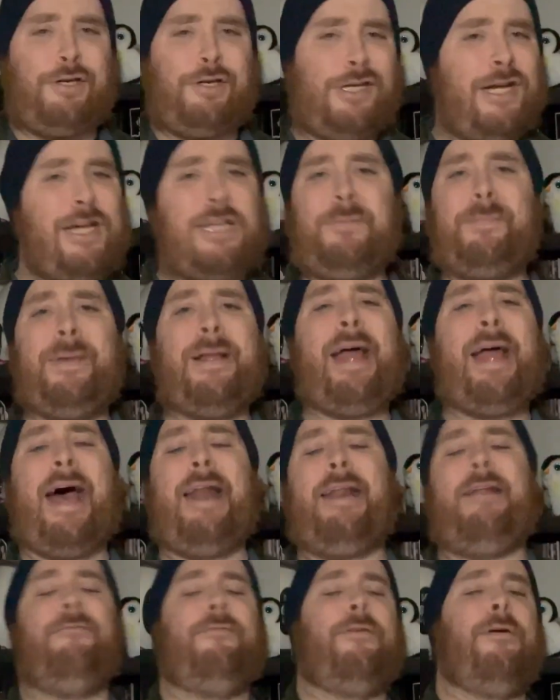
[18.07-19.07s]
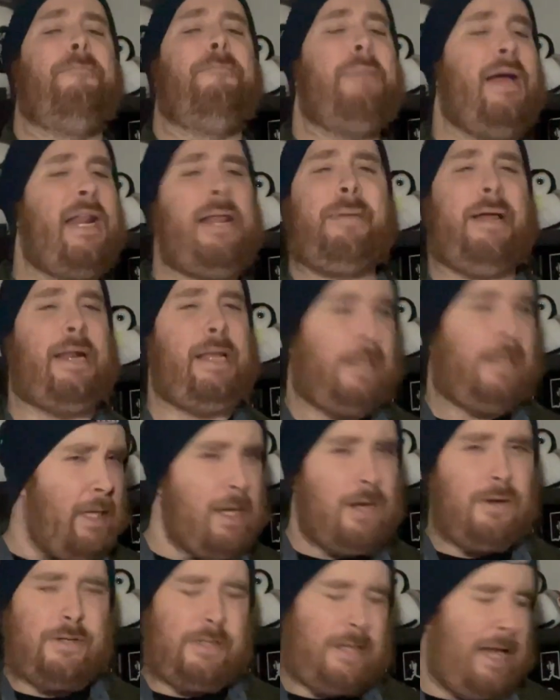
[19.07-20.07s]
She has been at it for many, many
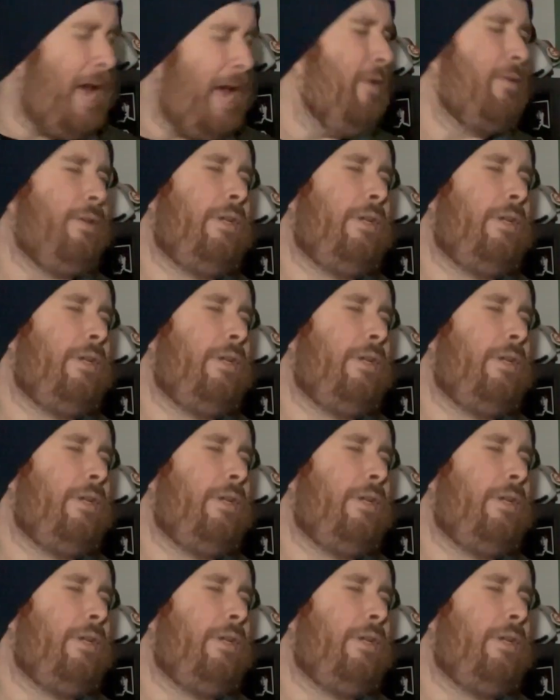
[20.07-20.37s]
years now,